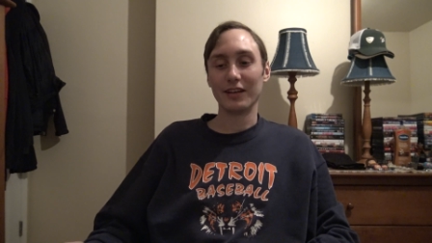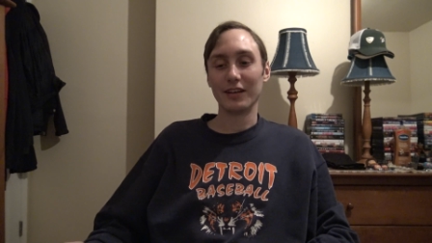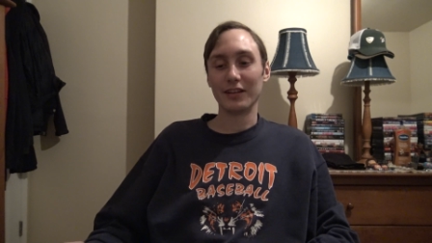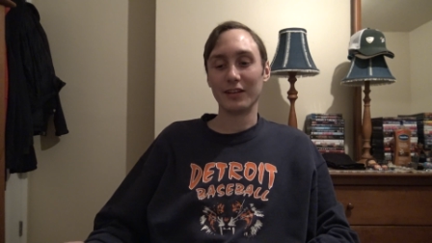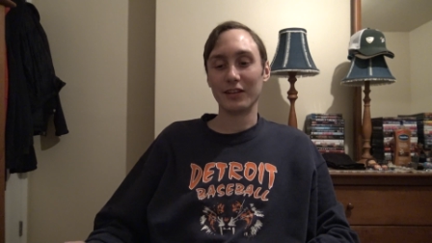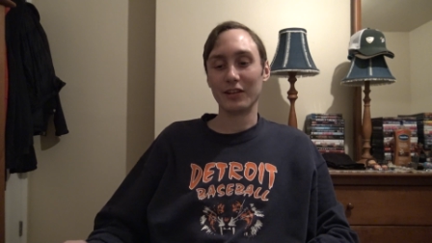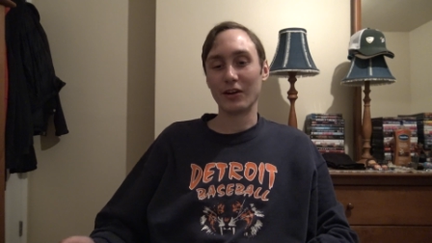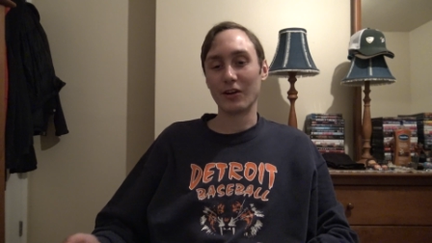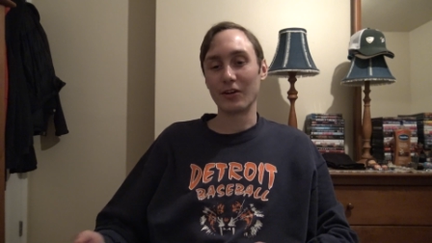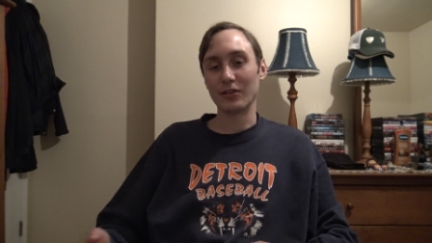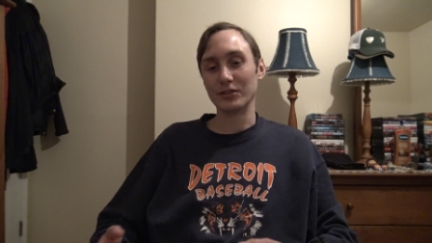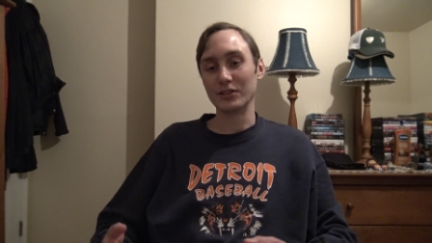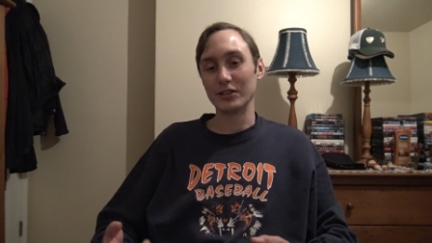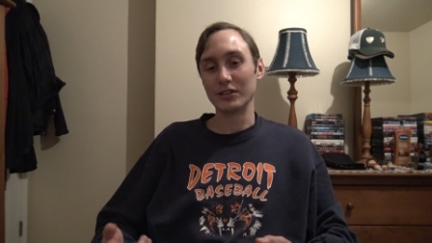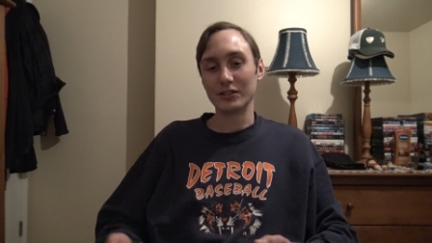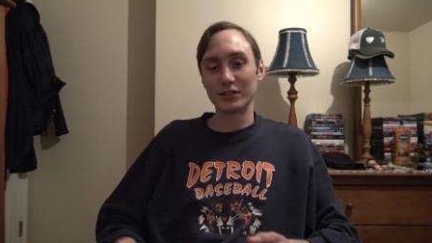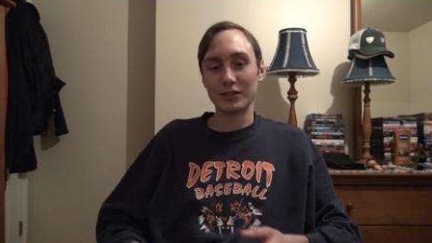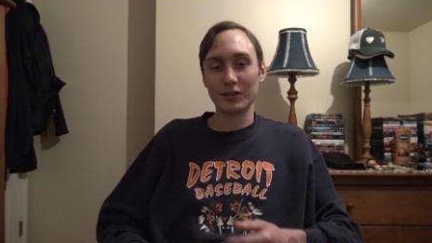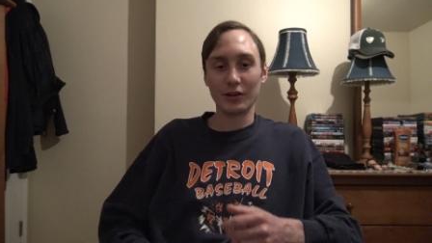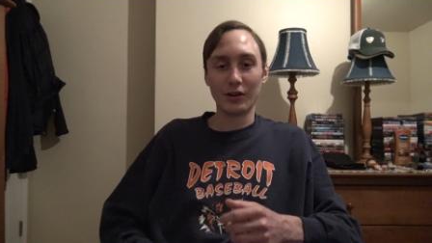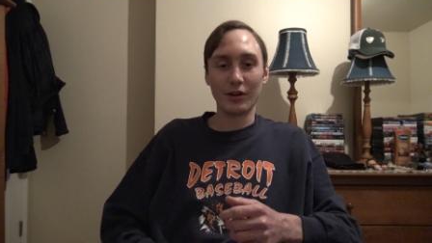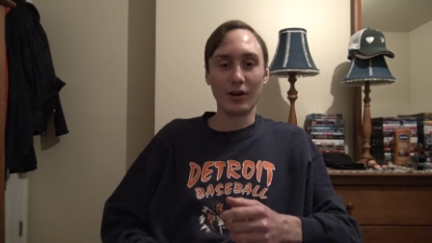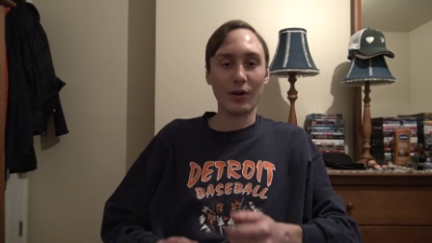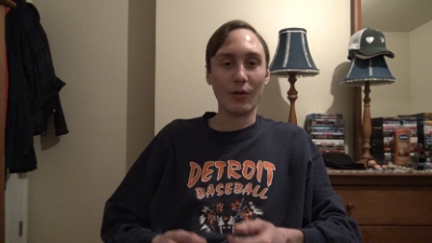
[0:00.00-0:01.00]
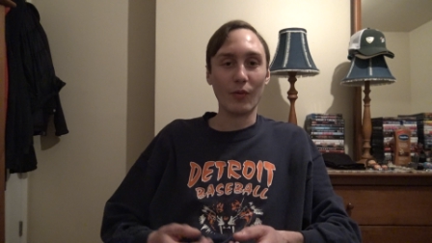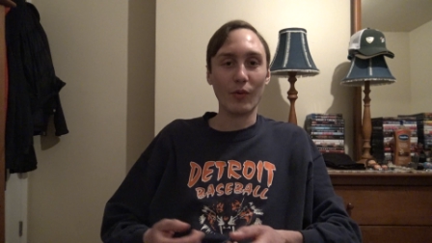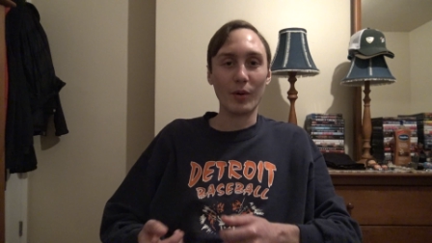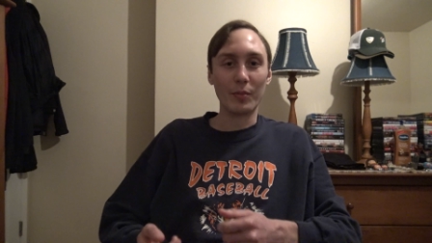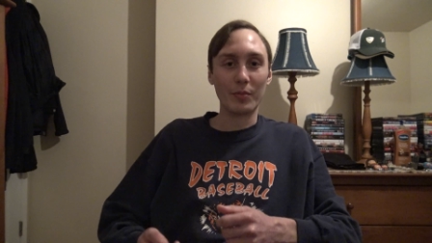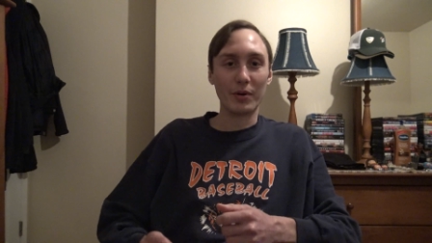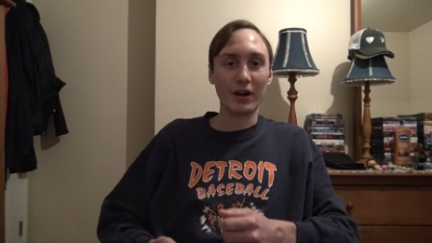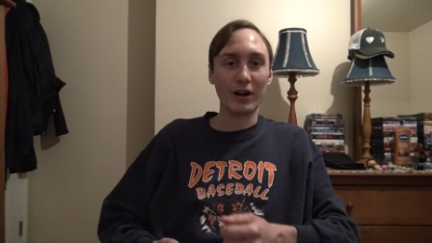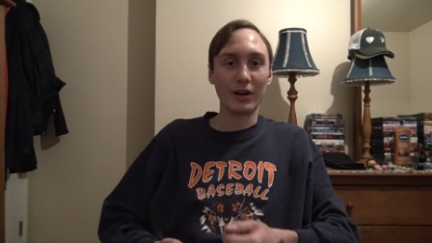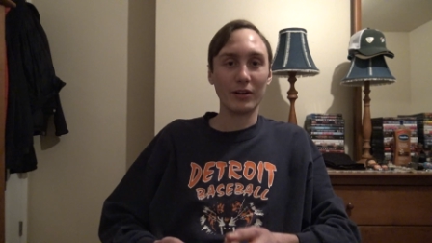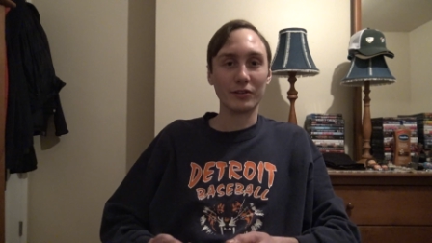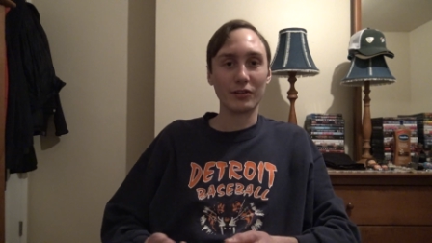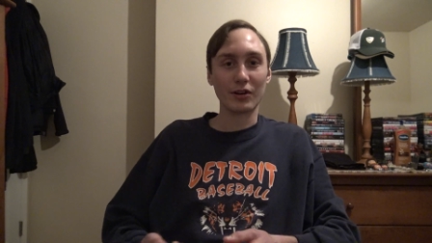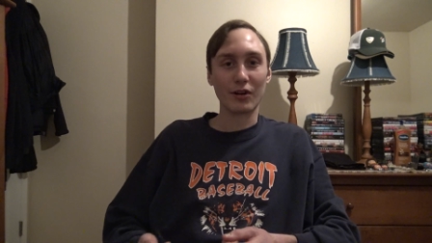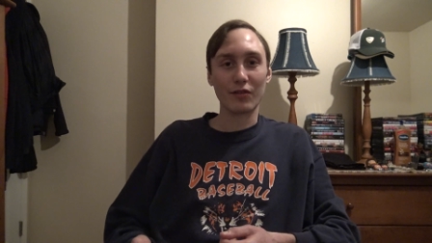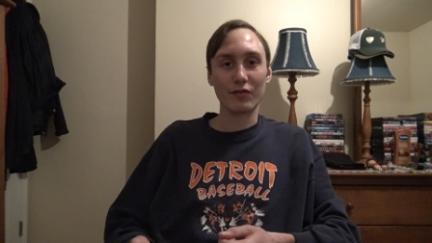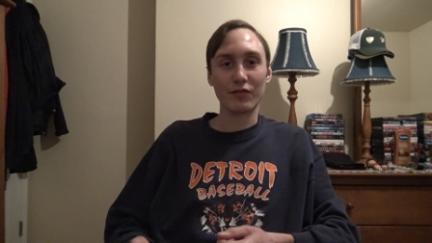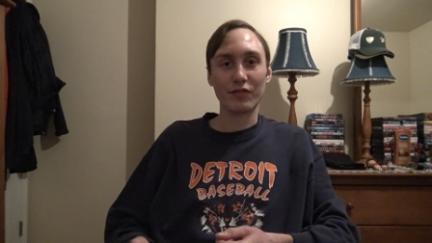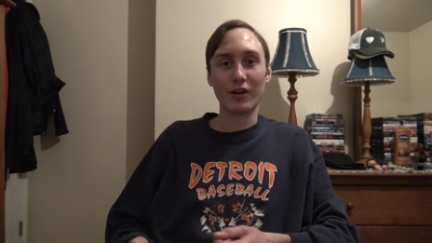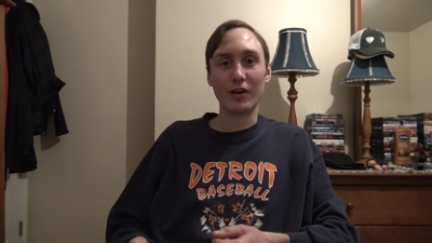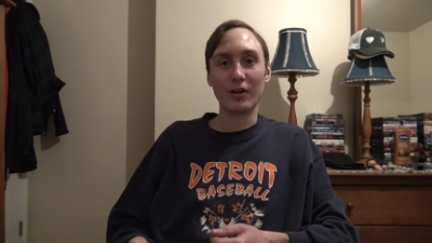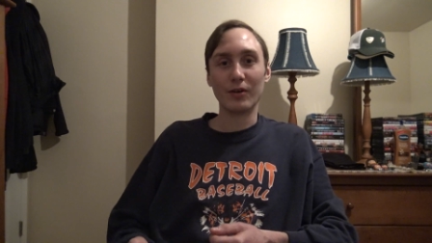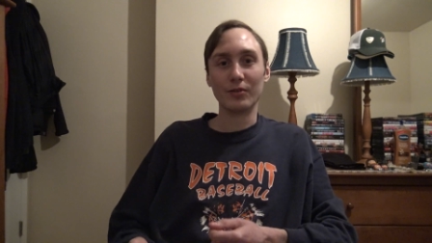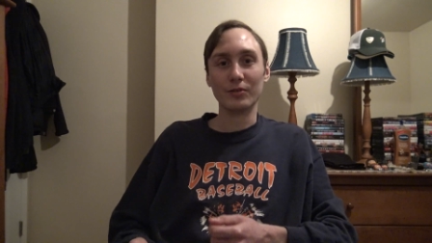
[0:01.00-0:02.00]
they're just, whipping out their
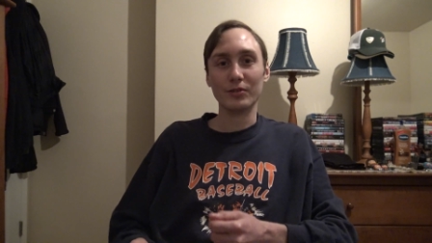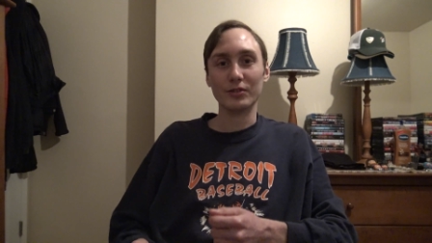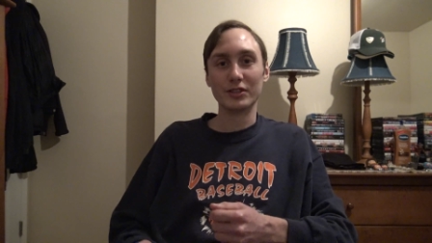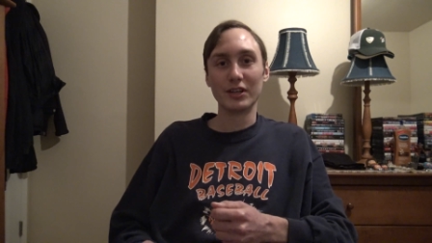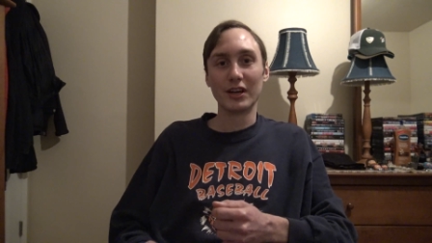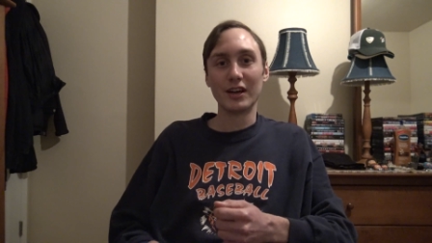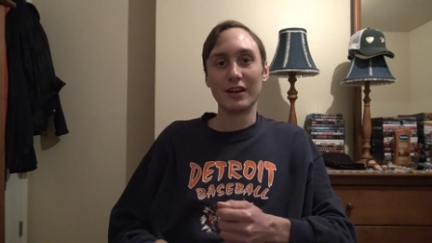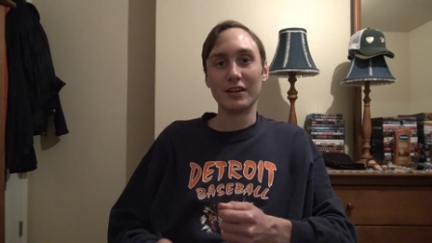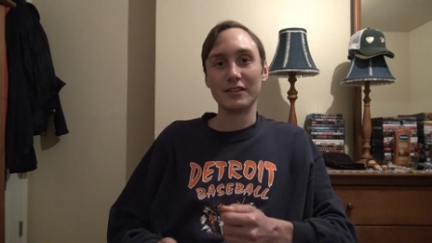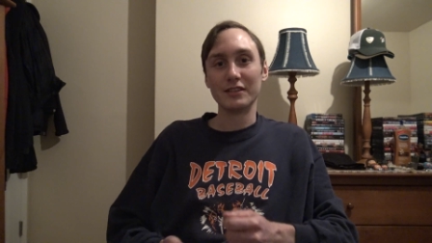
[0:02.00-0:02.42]
phones,